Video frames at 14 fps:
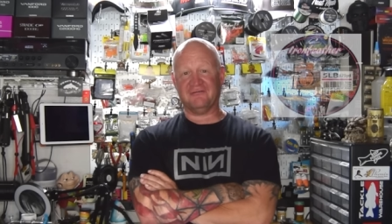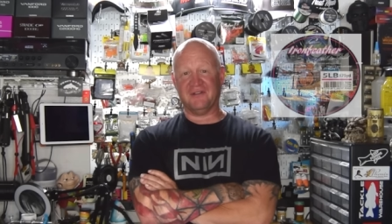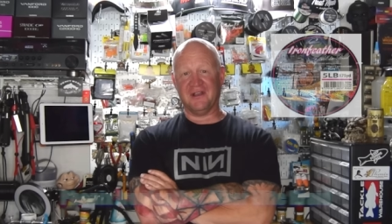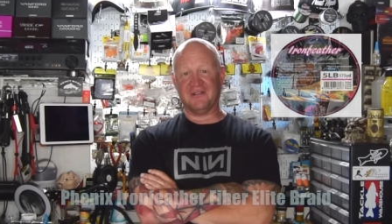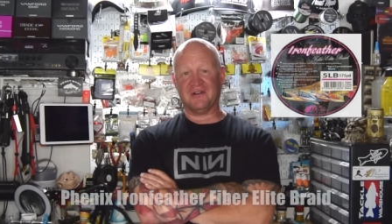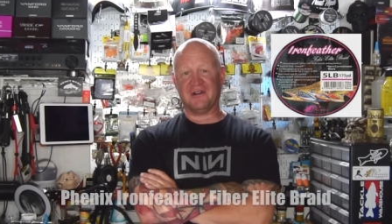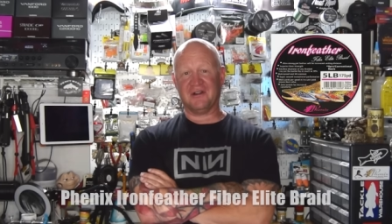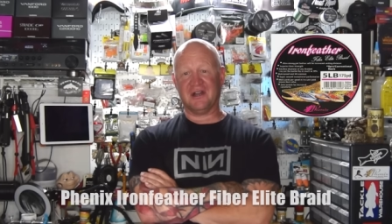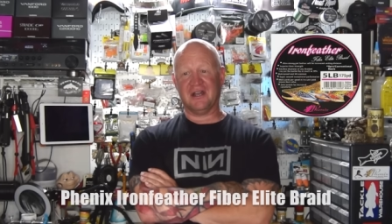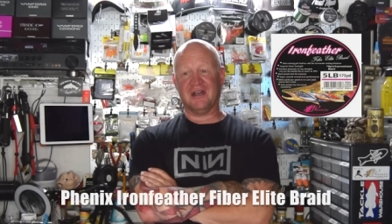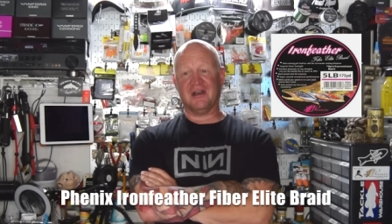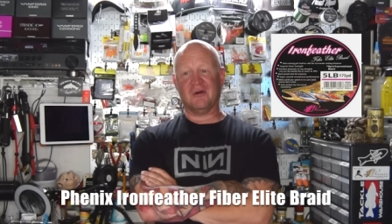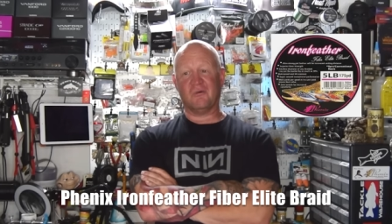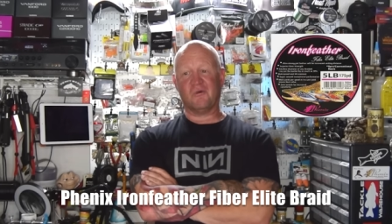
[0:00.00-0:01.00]
Feather
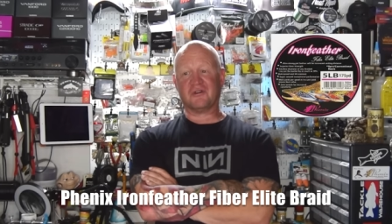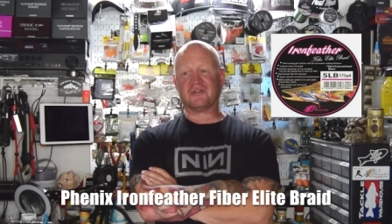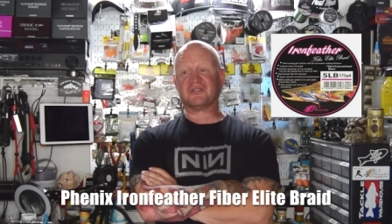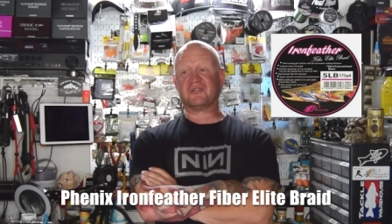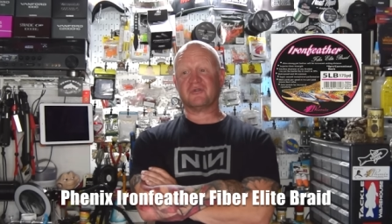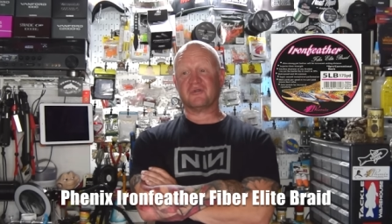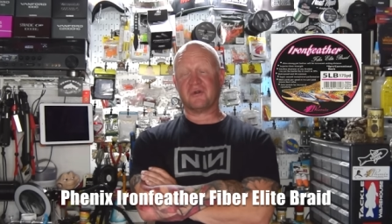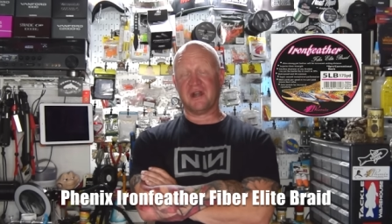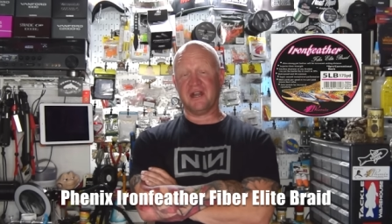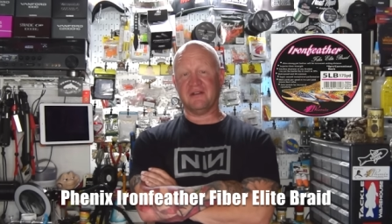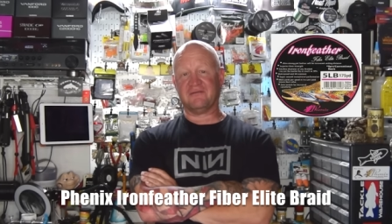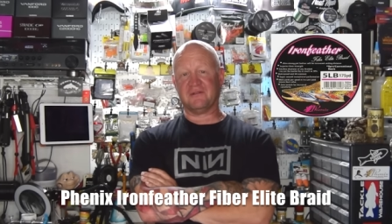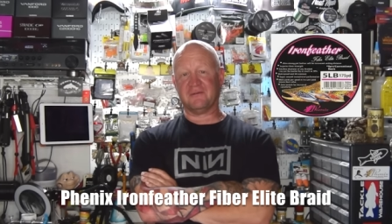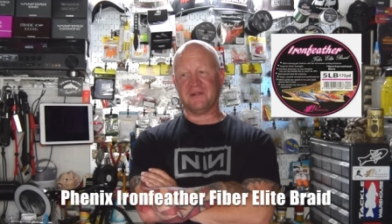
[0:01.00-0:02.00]
works
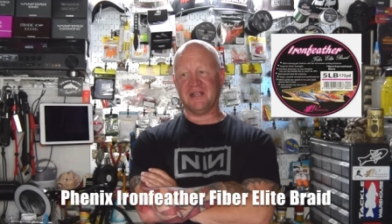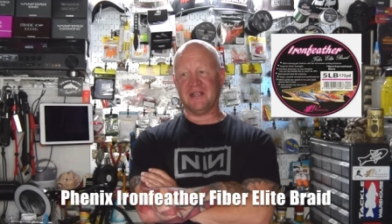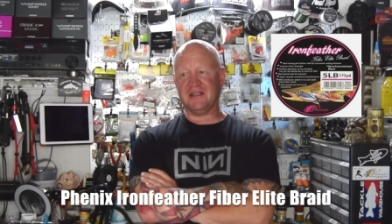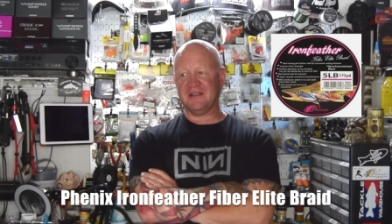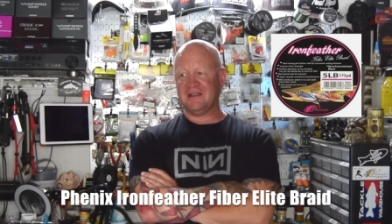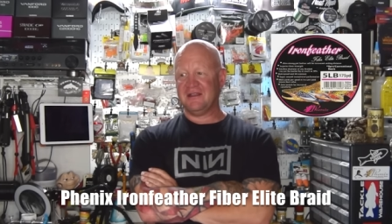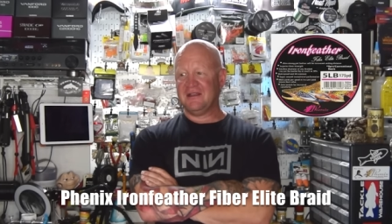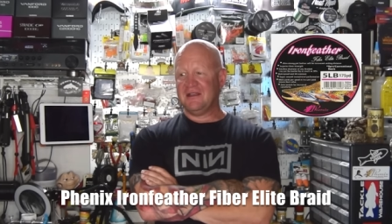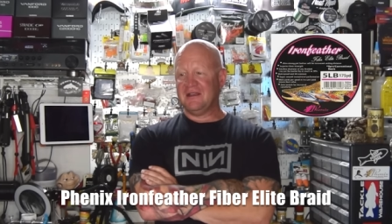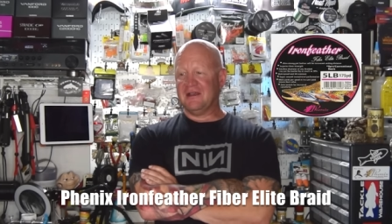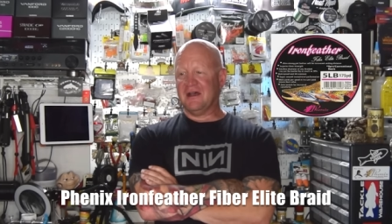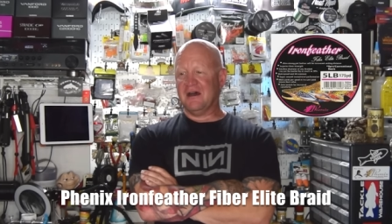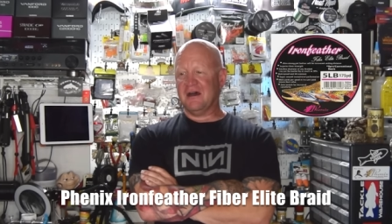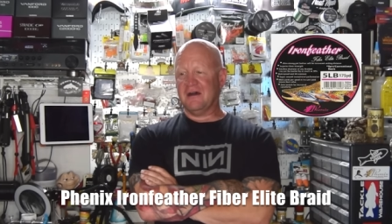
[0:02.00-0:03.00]
great for me.
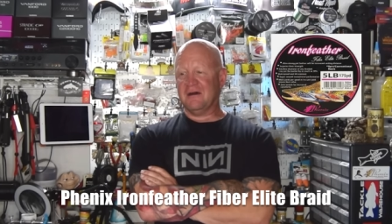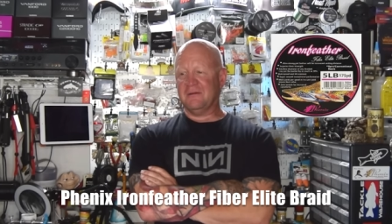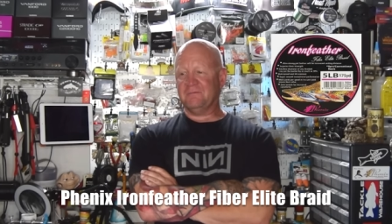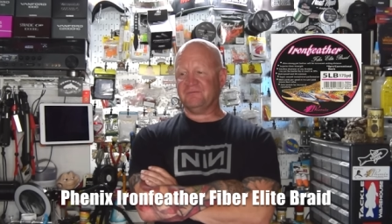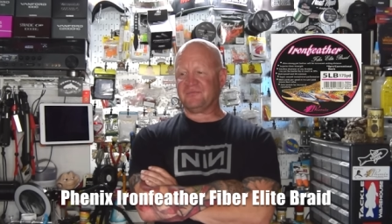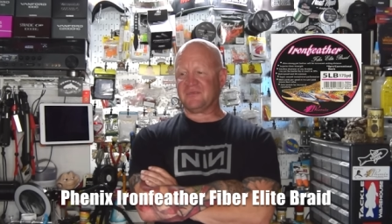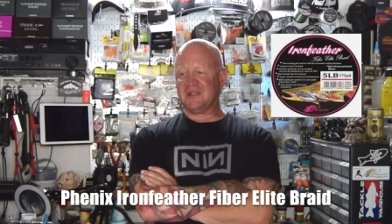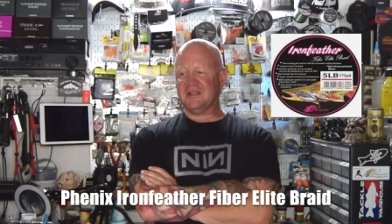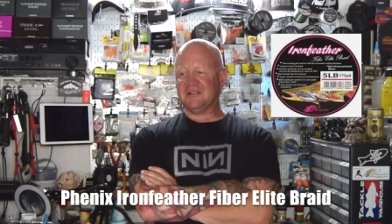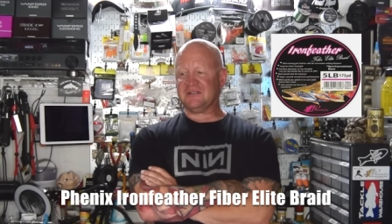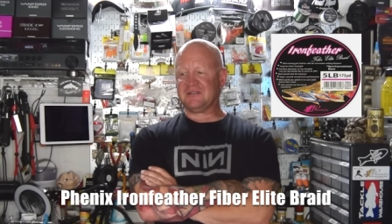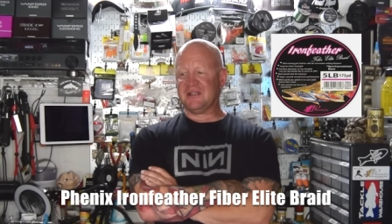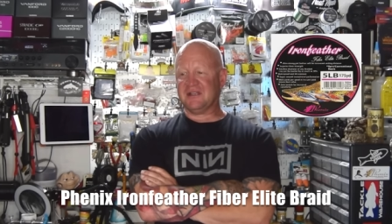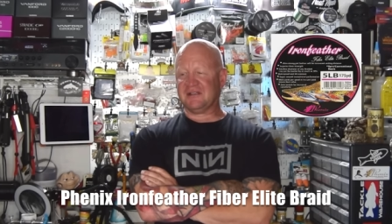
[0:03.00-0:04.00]

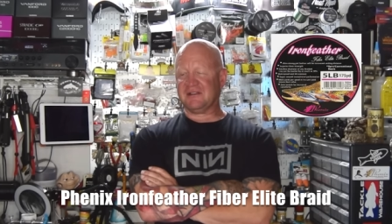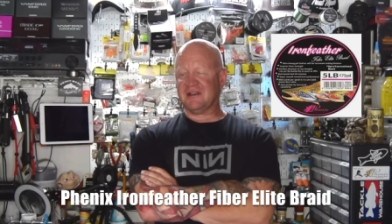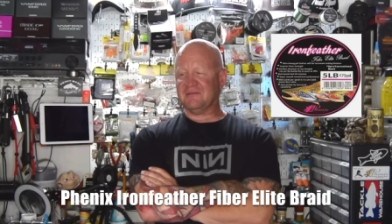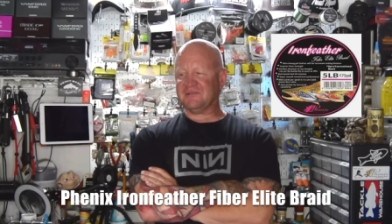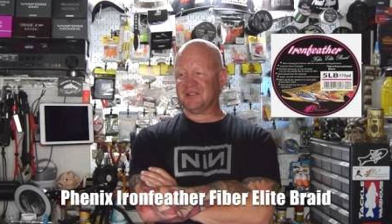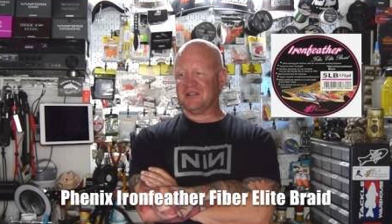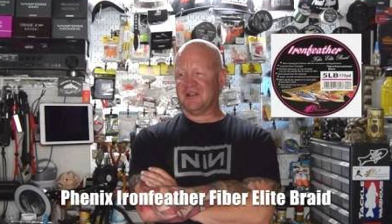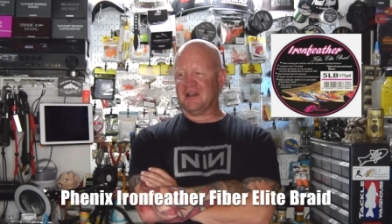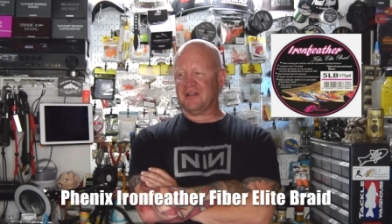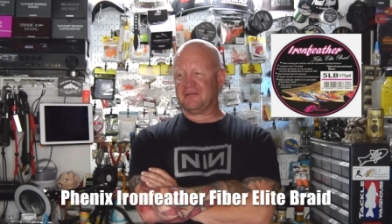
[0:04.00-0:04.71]
It comes in